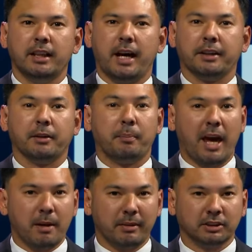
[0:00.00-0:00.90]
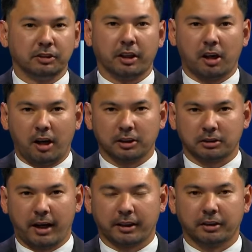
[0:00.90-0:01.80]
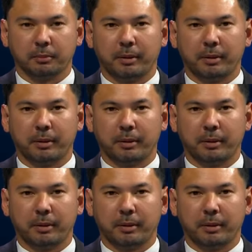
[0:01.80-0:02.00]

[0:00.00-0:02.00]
and the payments to the contractor,